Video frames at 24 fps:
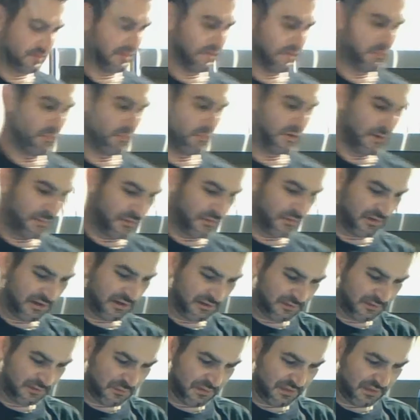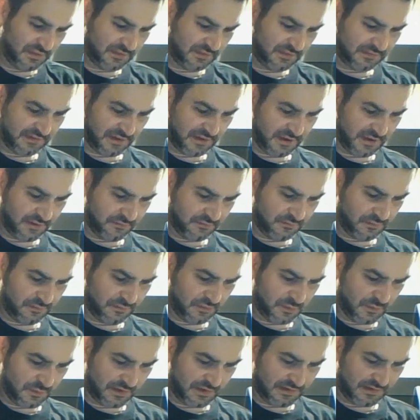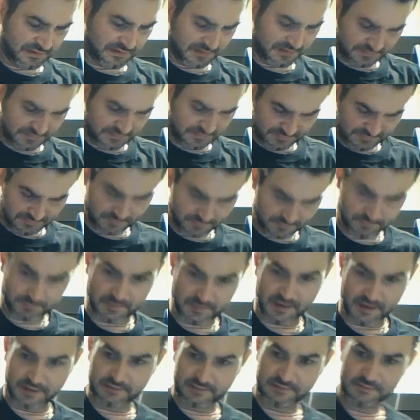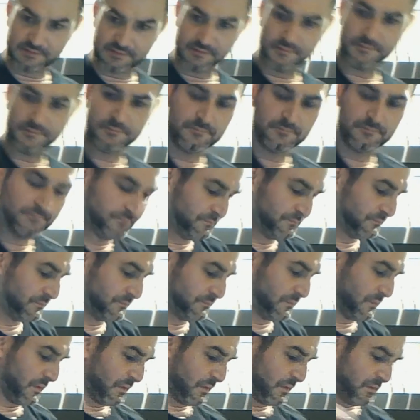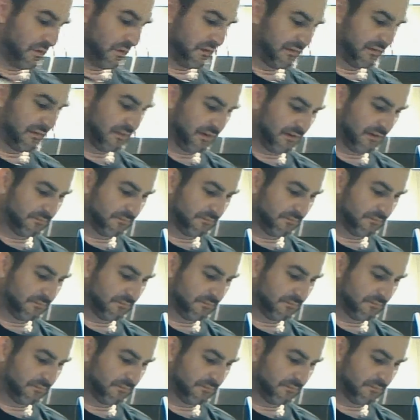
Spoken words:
And what I'm going to do with this, I have no idea, but we'll see.